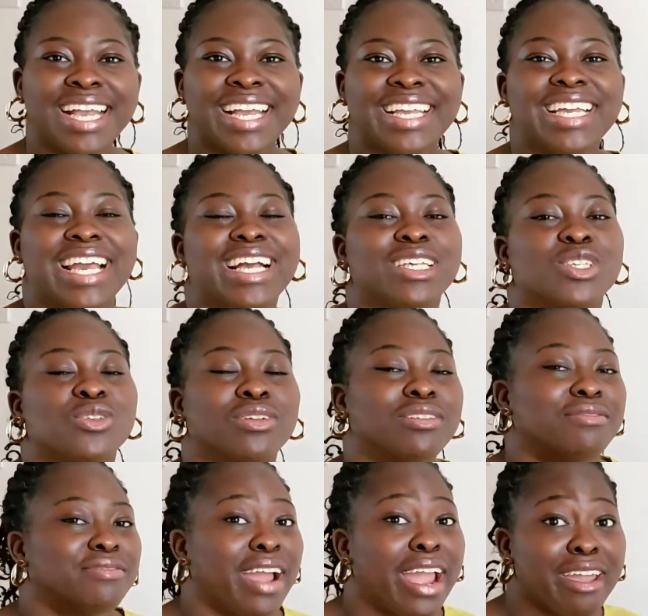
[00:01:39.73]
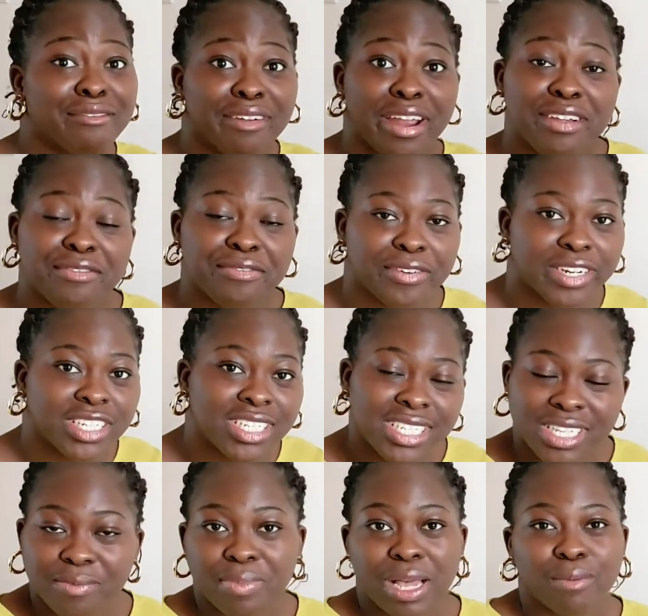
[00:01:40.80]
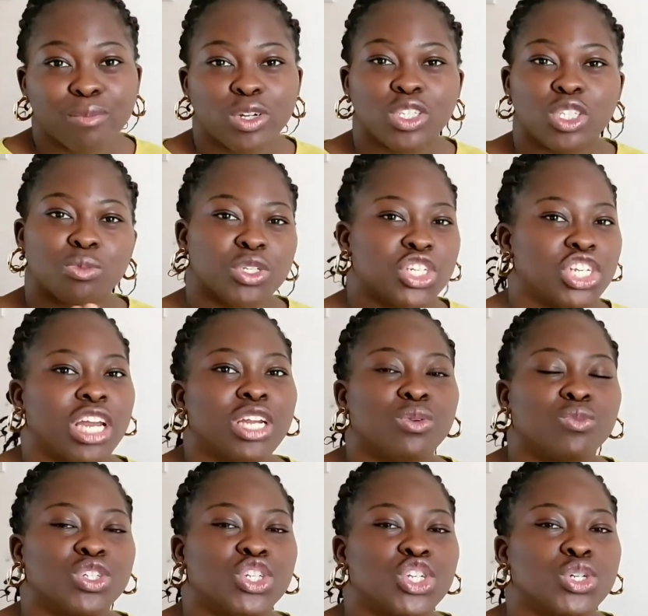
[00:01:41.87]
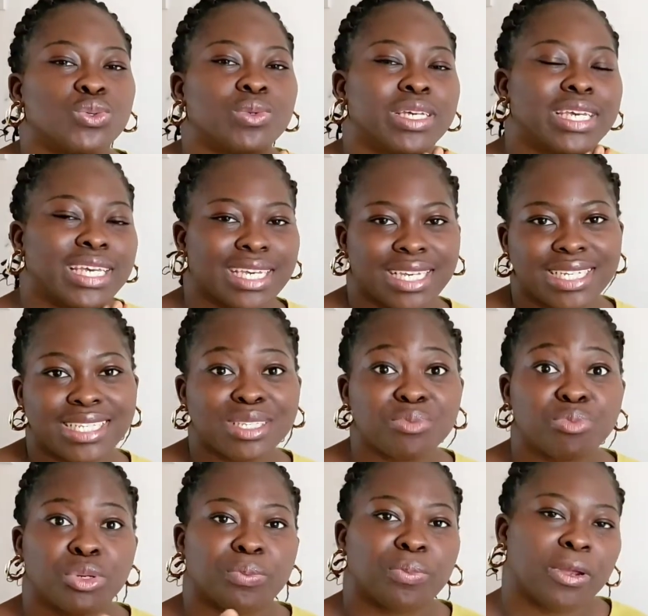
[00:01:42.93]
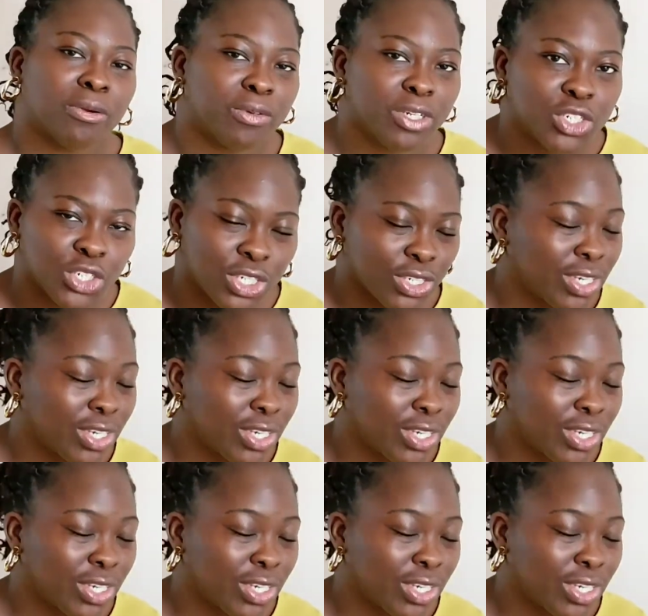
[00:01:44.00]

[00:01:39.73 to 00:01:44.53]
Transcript: Yeah, so the very first tip I'm going to be sharing with you is preparation.